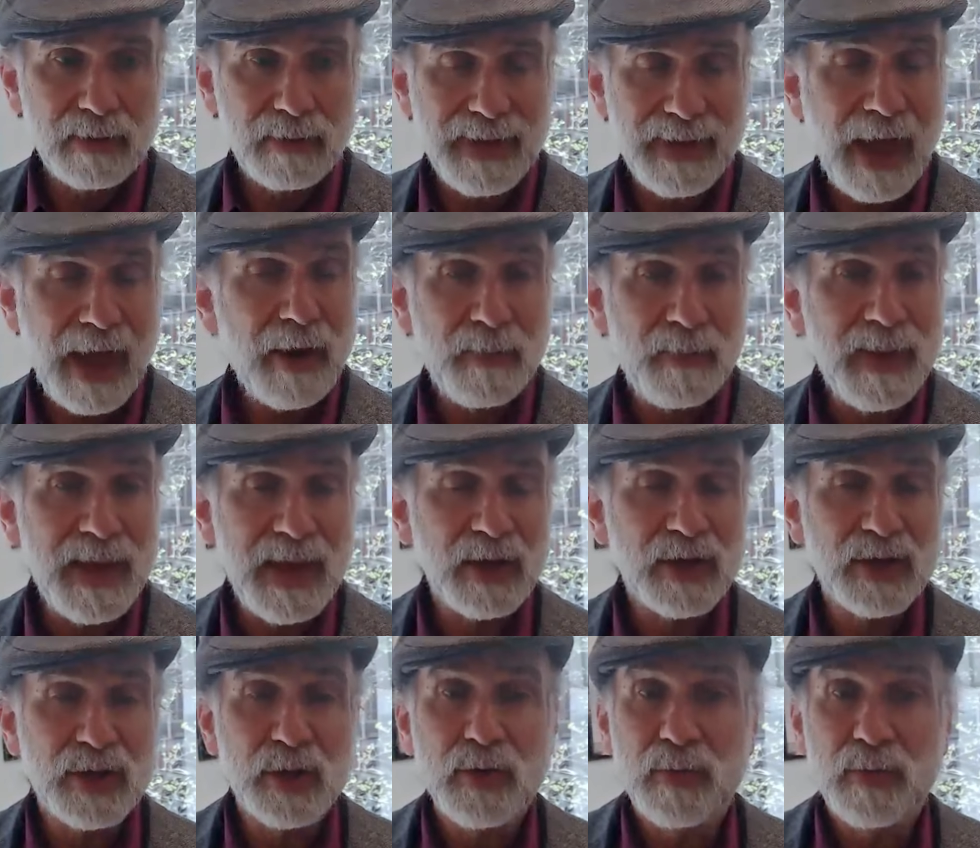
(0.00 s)
without it
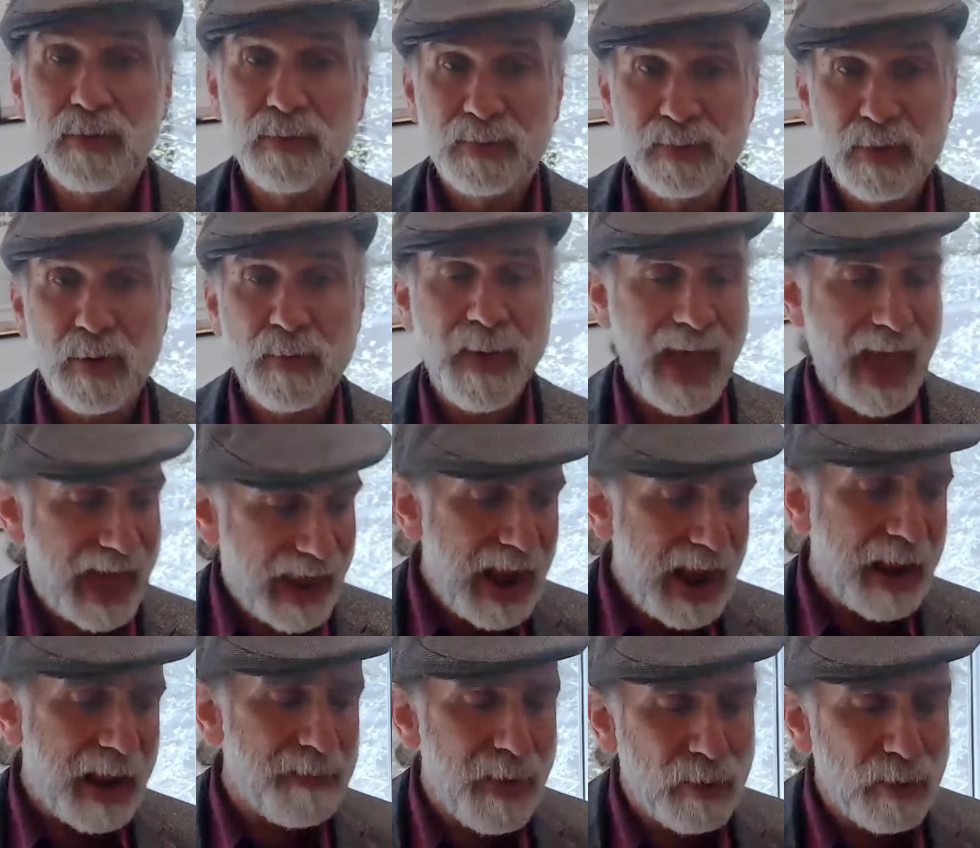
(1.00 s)
being too too
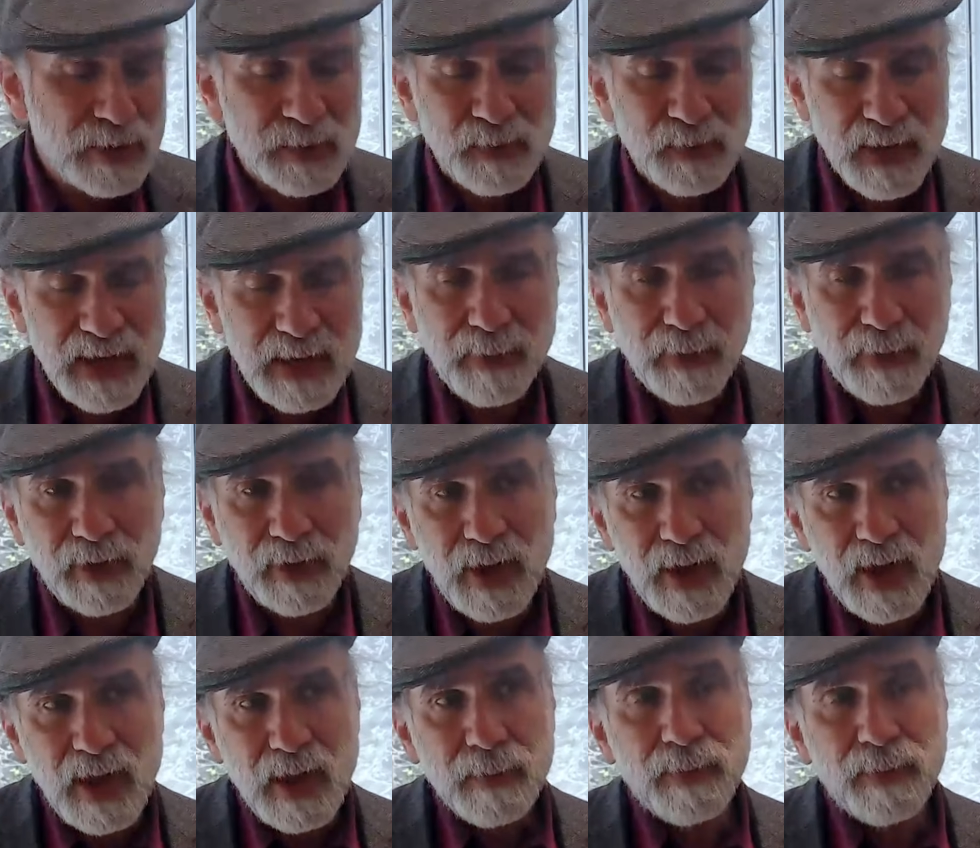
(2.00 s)
bad. And most people
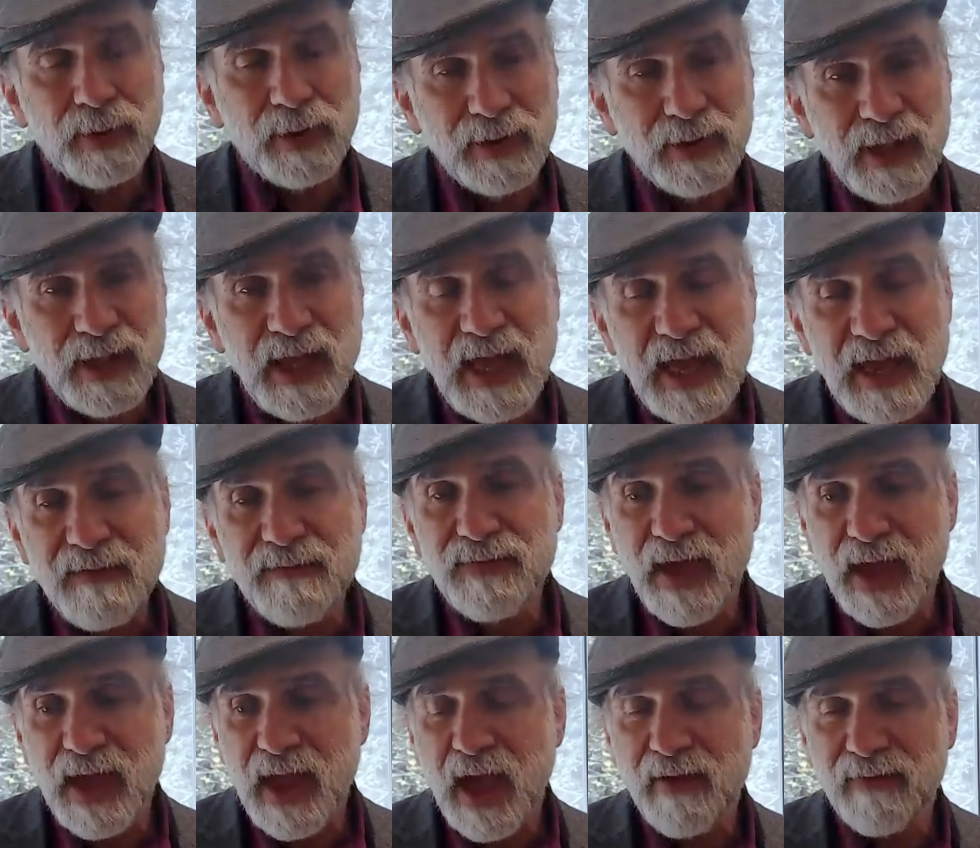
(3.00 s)
believe
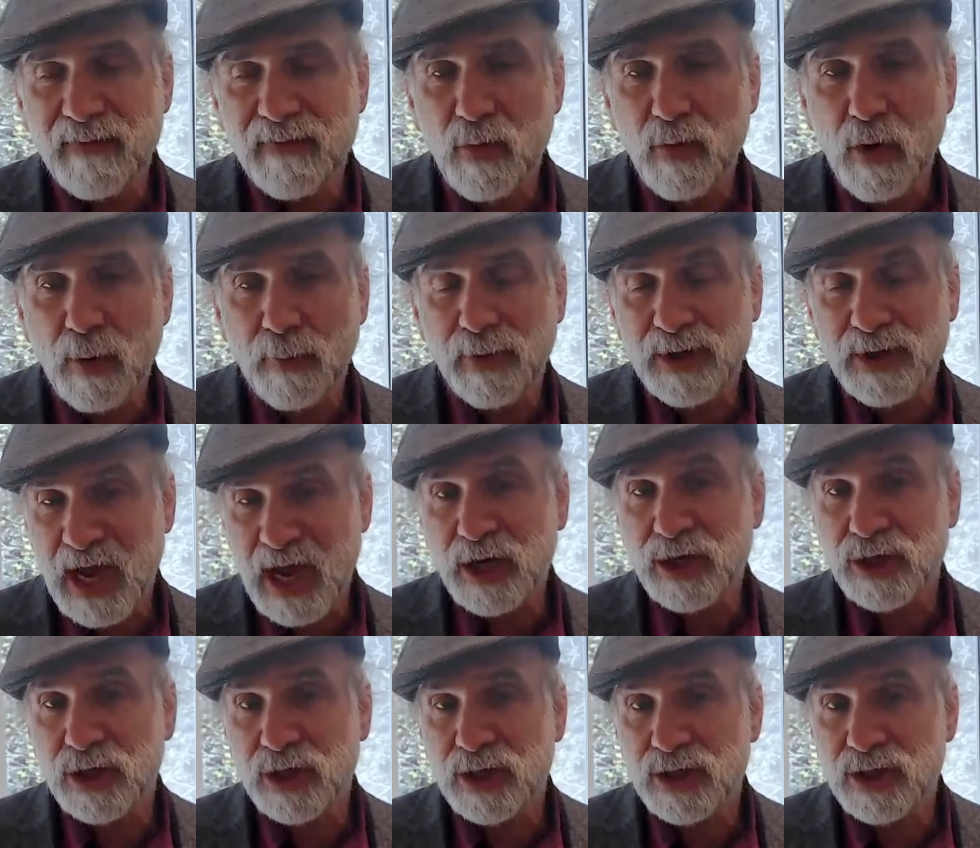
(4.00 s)
they have more
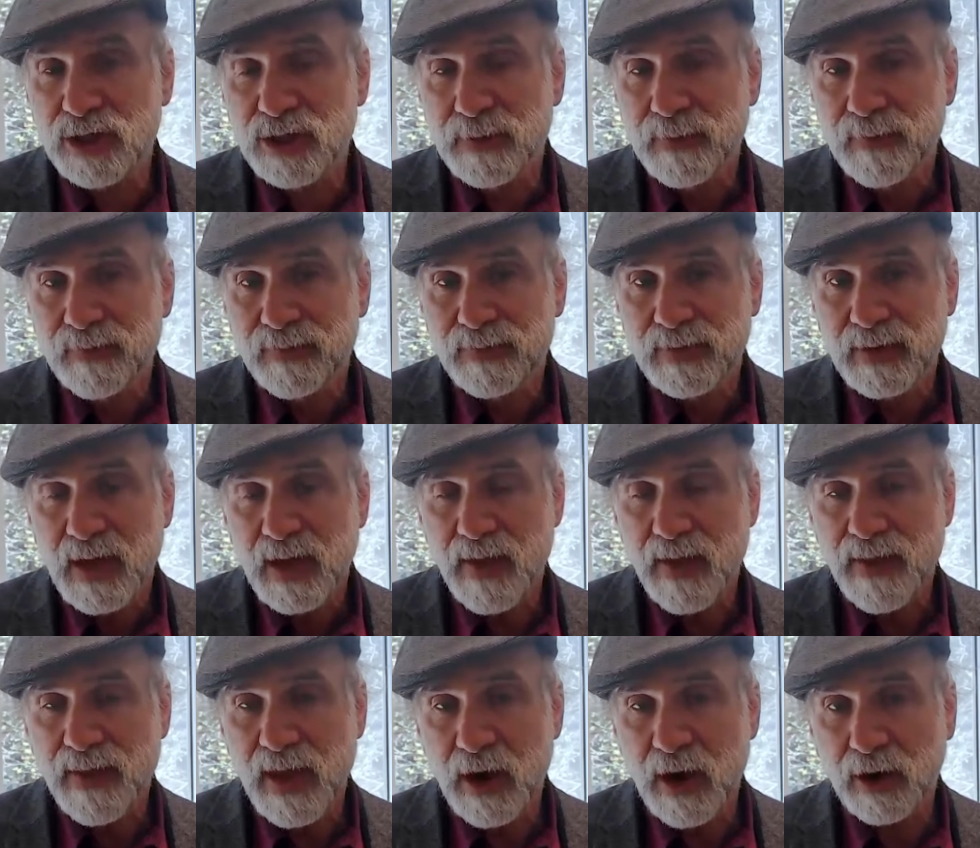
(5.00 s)
protections
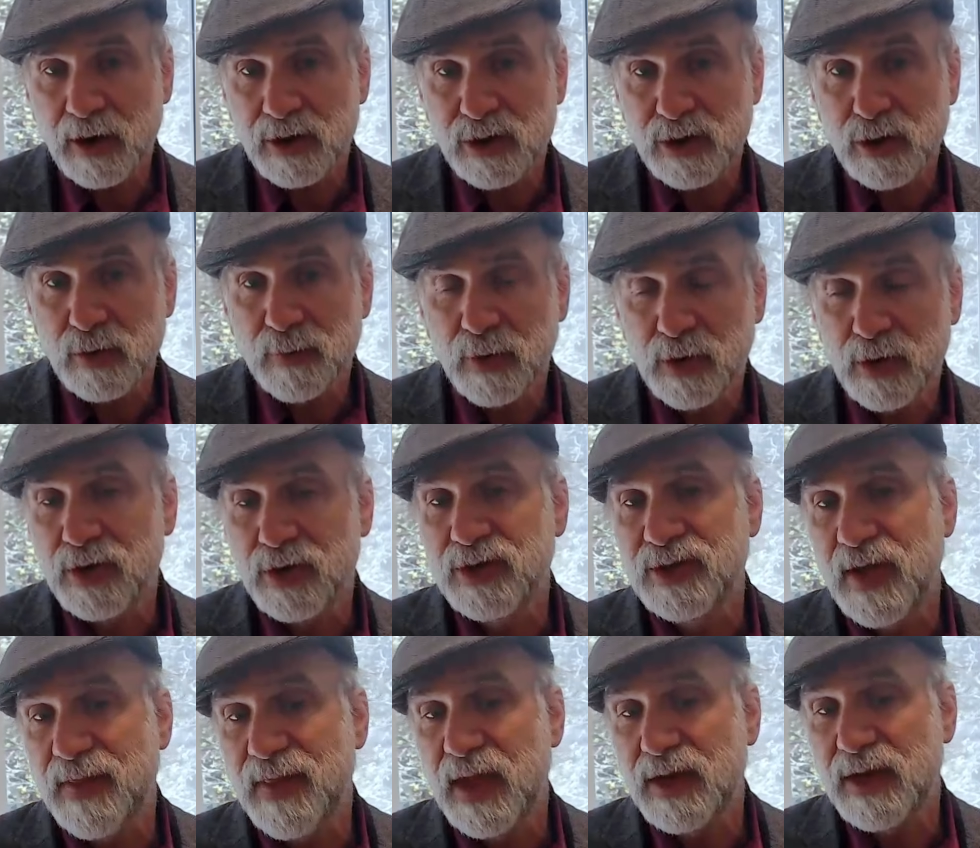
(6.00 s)
in their consumer goods
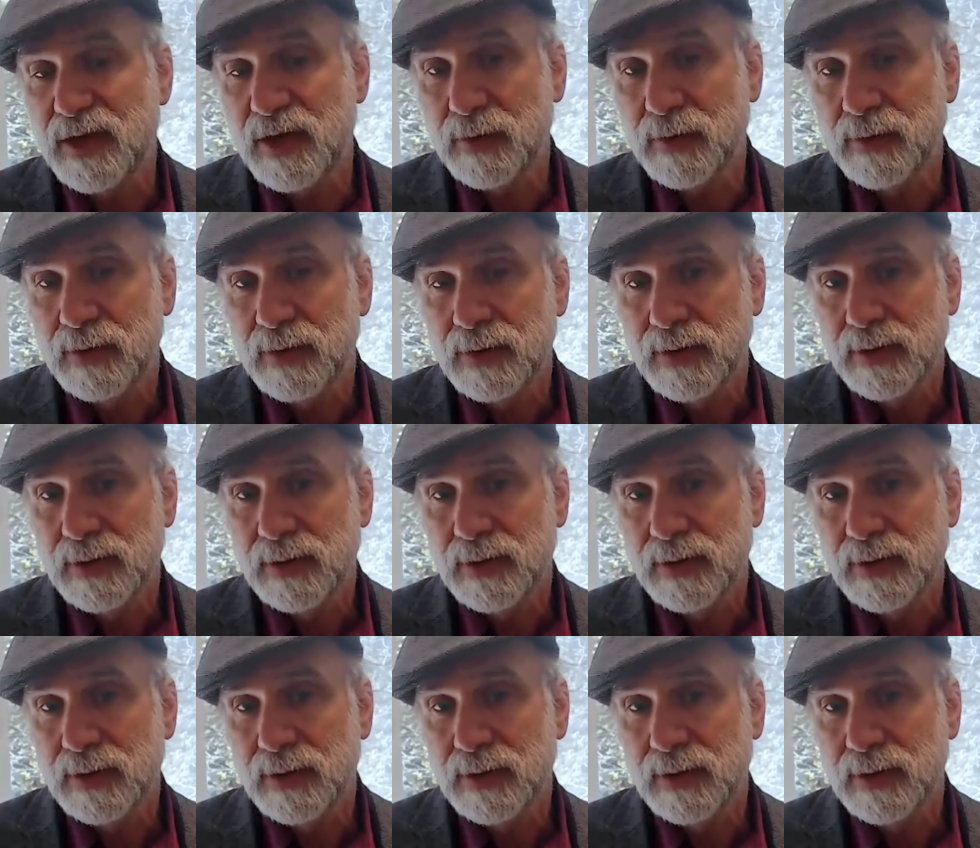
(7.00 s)
than they do.